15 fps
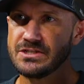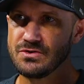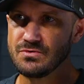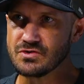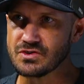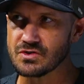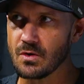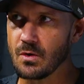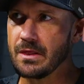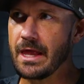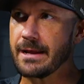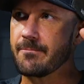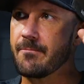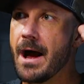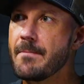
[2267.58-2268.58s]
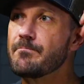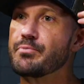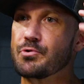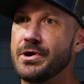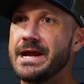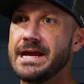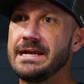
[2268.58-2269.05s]
to, my
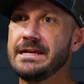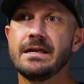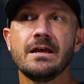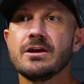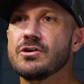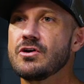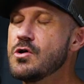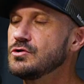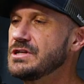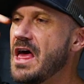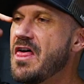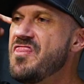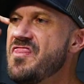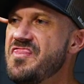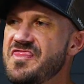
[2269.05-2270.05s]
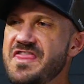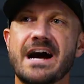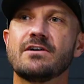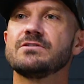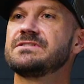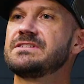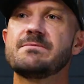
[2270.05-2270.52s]
brain goes
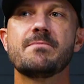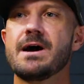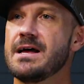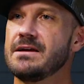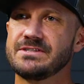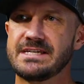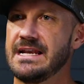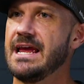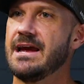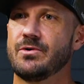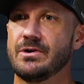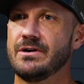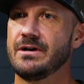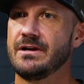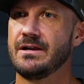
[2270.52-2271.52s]
1,000 miles an hour